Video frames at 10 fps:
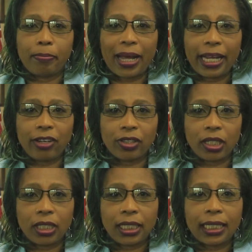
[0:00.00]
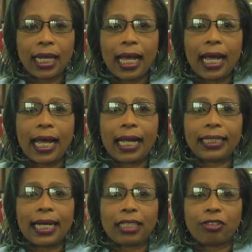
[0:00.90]
migrants
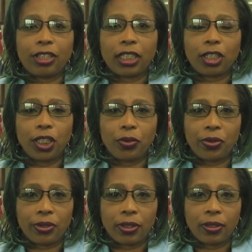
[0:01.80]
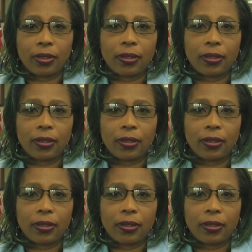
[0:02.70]
and at-risk youth.